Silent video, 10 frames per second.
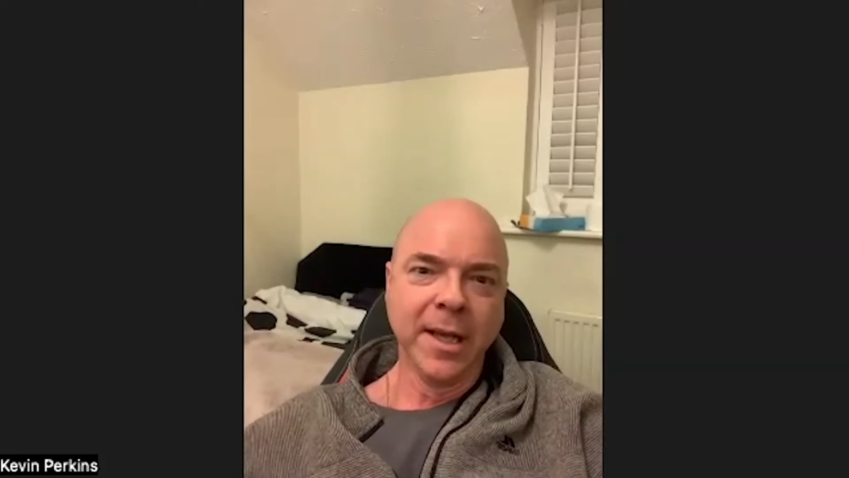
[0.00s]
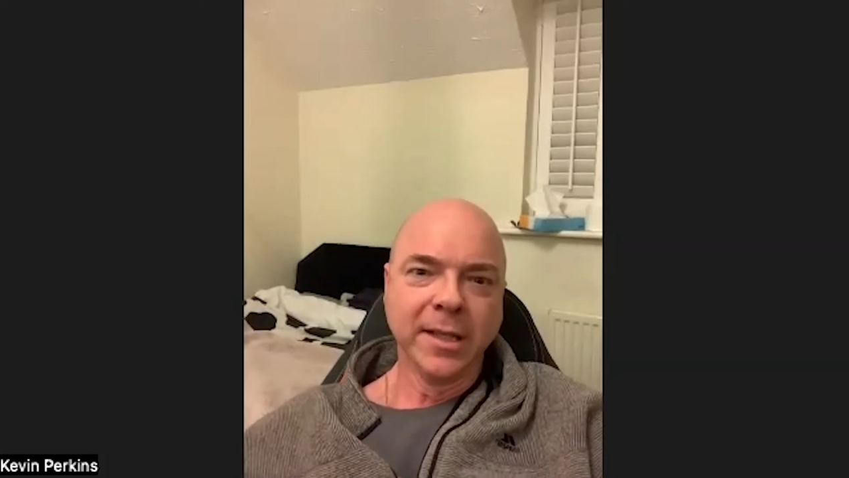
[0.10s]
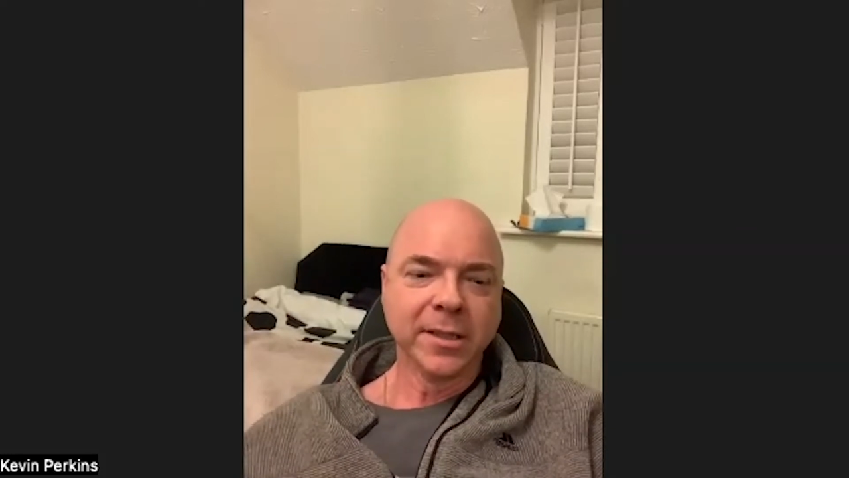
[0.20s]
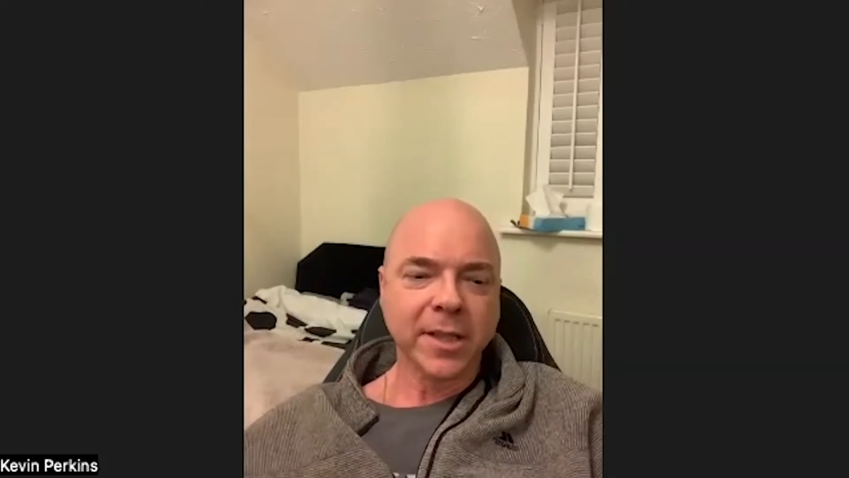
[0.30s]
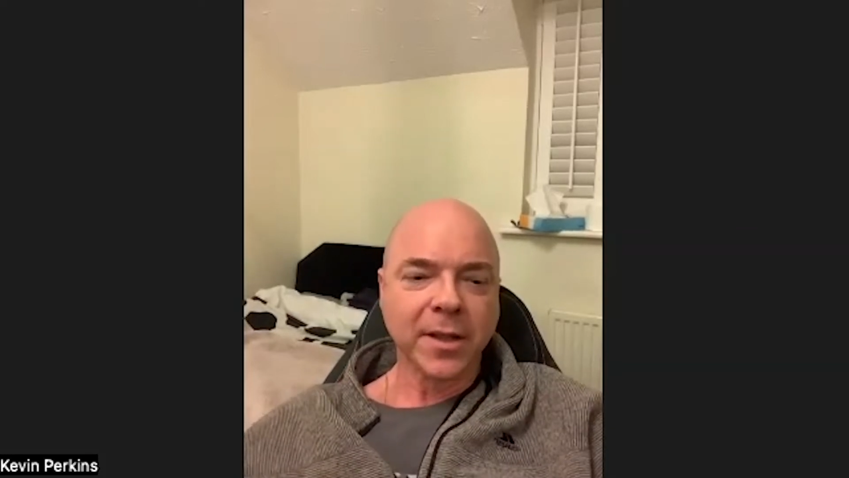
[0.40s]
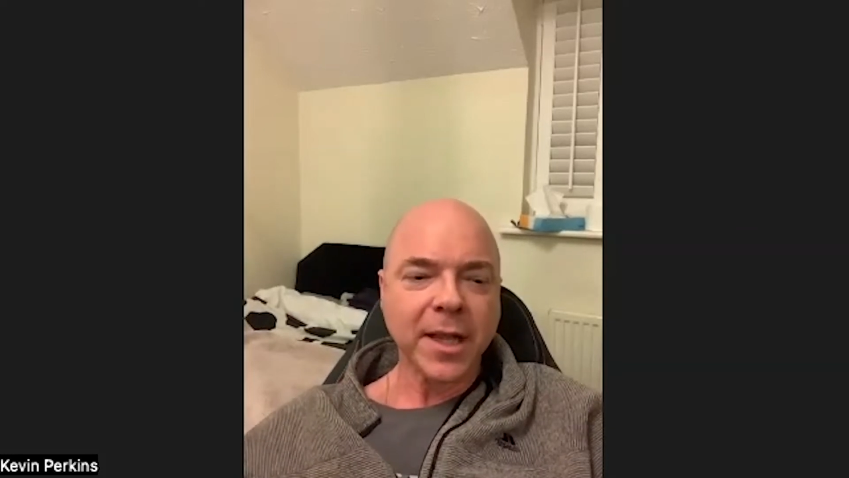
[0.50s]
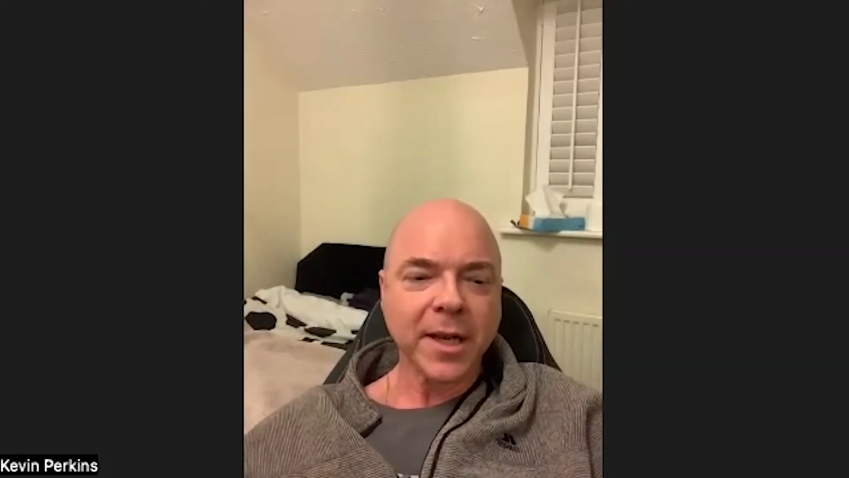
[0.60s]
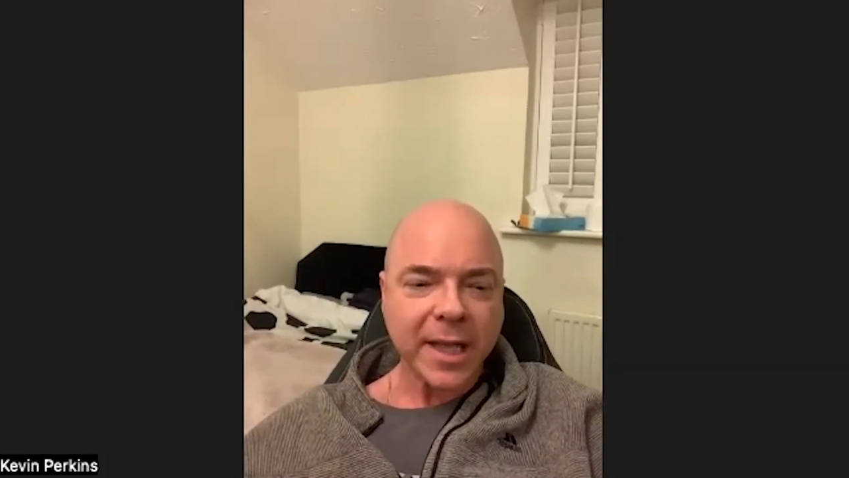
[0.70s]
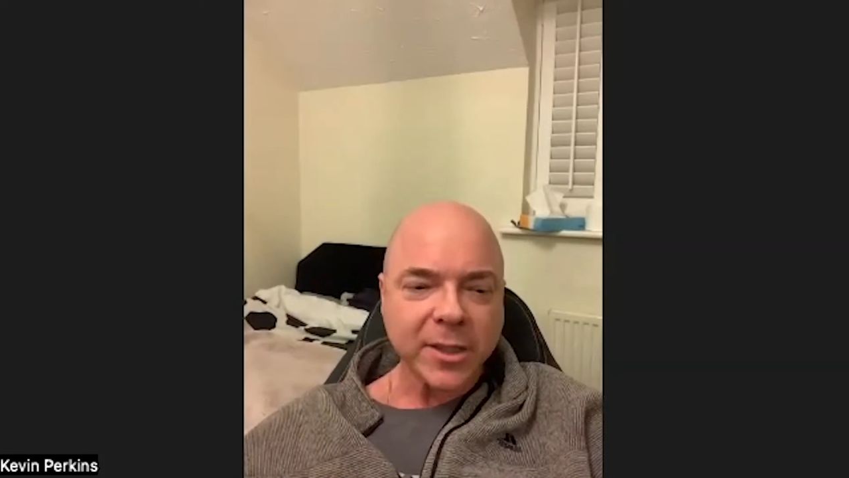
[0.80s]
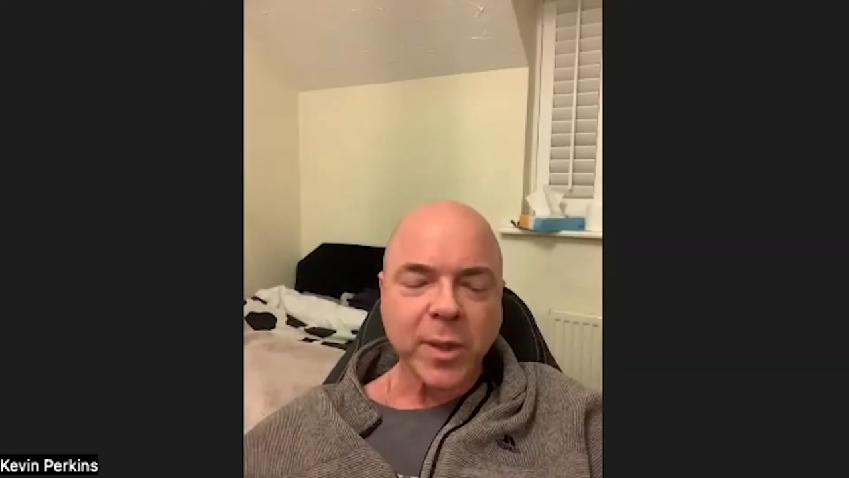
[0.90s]
So
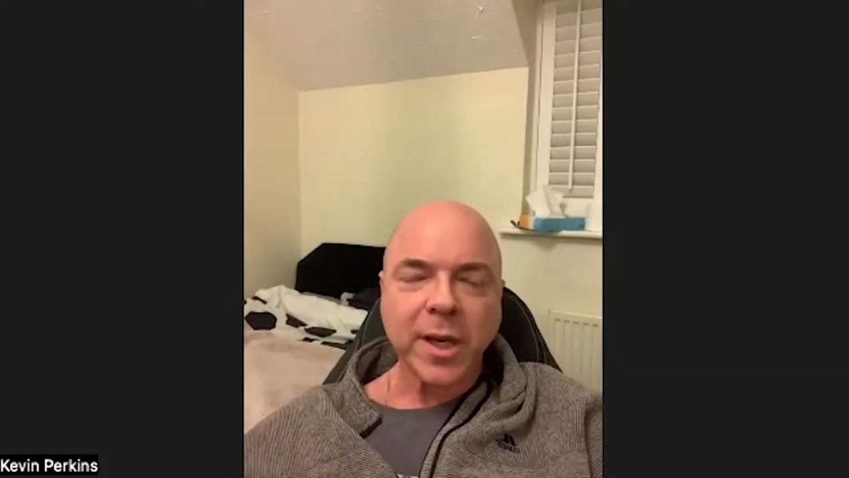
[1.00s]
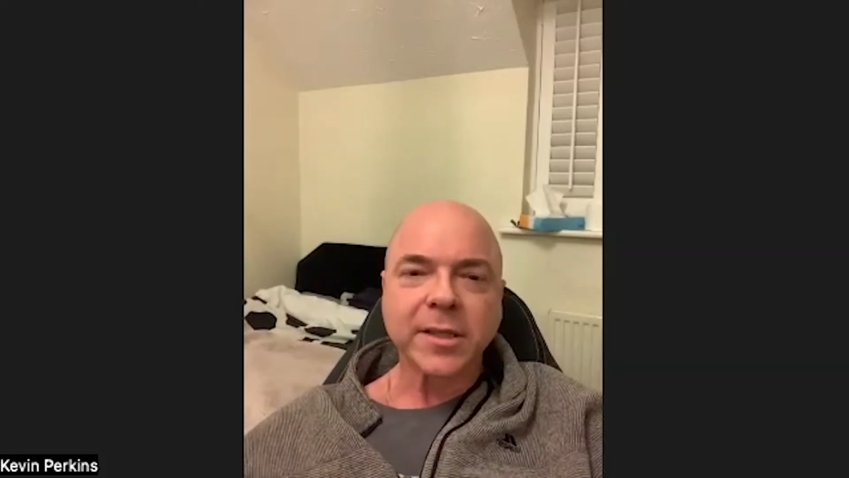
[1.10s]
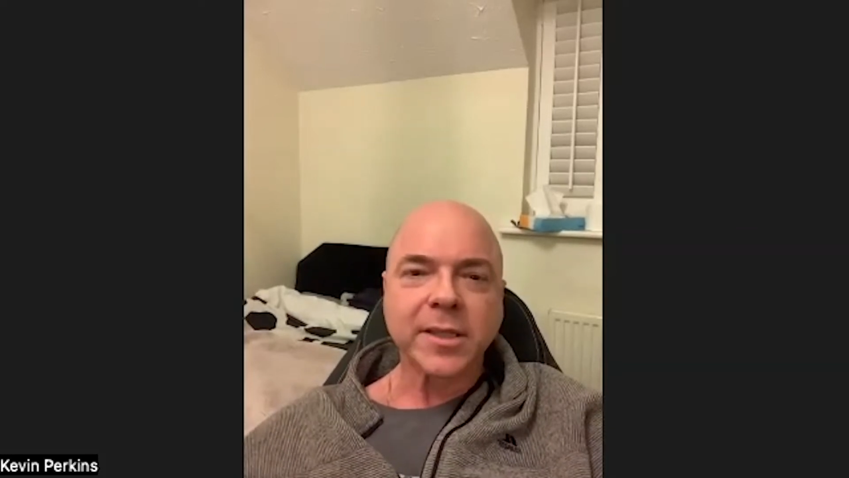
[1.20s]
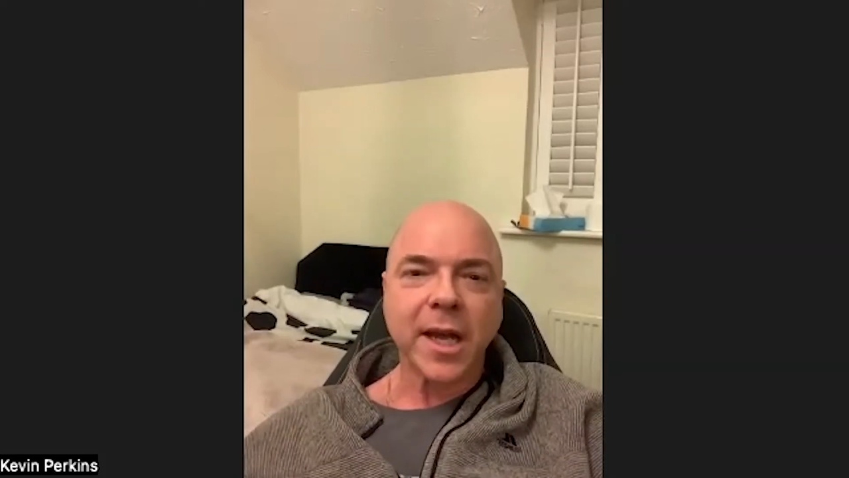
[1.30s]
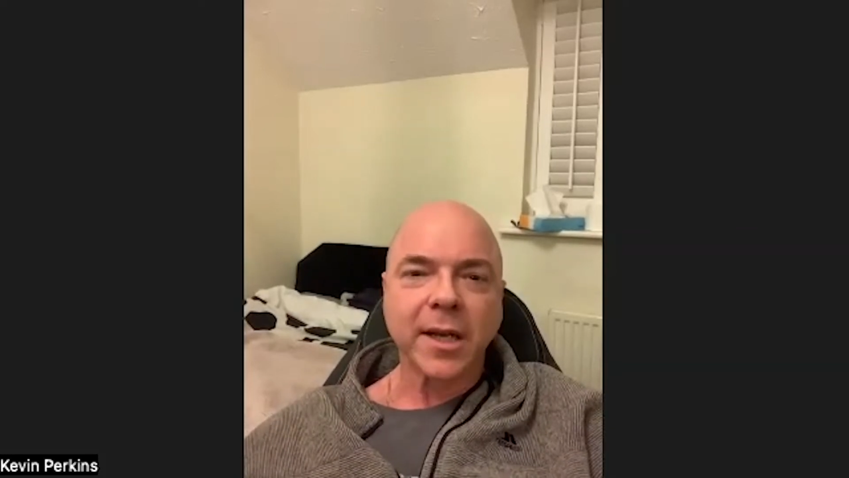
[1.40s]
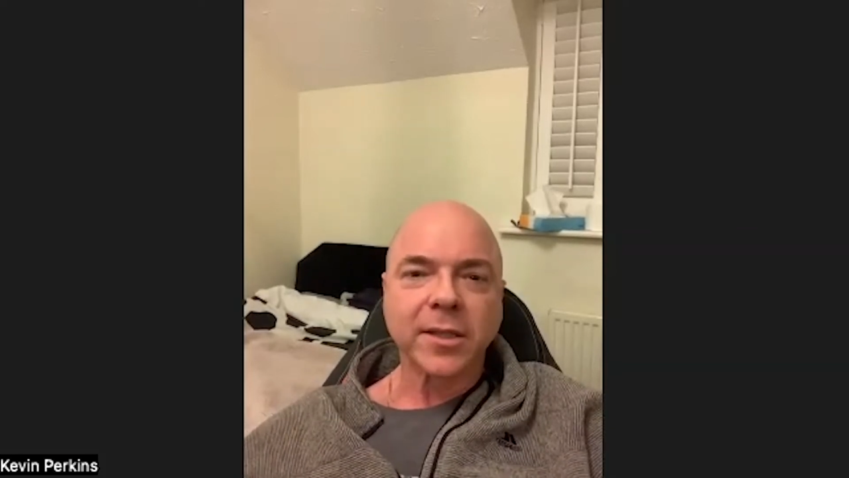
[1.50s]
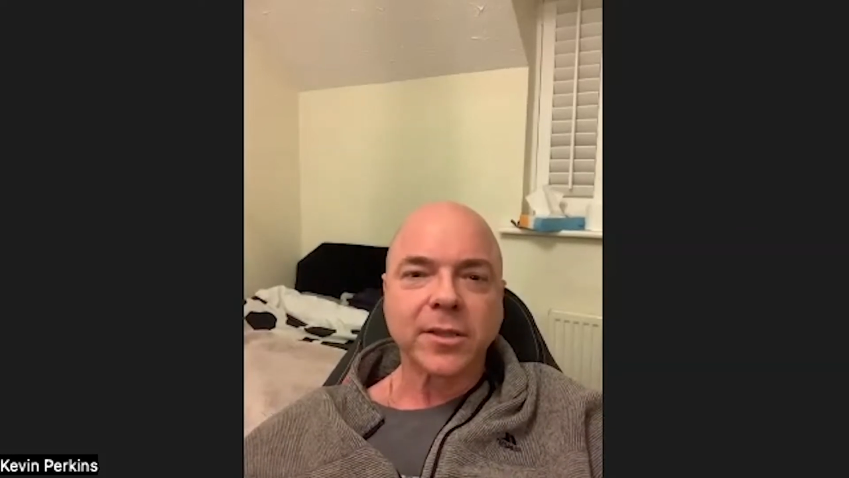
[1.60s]
then that's when I decided